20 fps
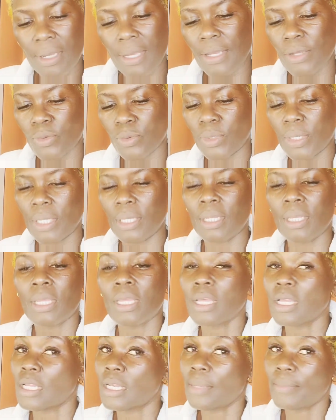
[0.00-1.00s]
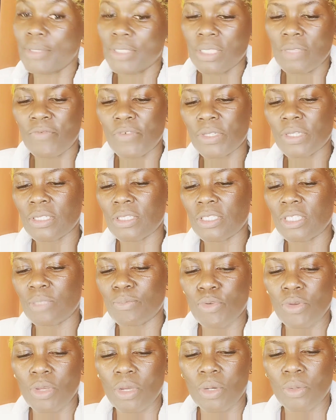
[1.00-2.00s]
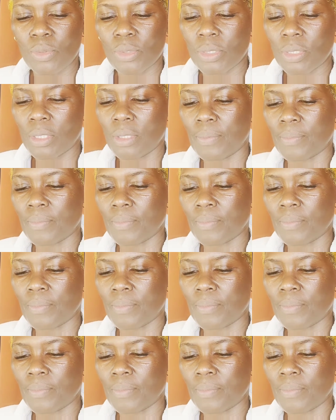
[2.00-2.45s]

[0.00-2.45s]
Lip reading: I do that. Let me see if it could spray out.